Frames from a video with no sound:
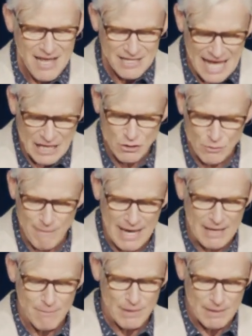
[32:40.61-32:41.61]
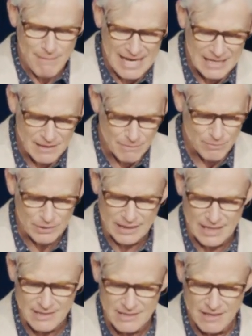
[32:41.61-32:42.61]
then you may be made
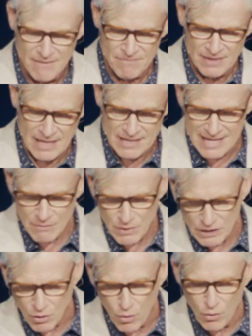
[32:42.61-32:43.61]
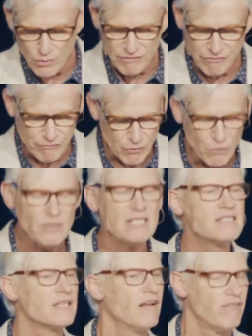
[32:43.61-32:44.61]
complete with all the
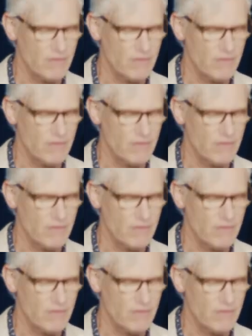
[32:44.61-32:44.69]
fullness of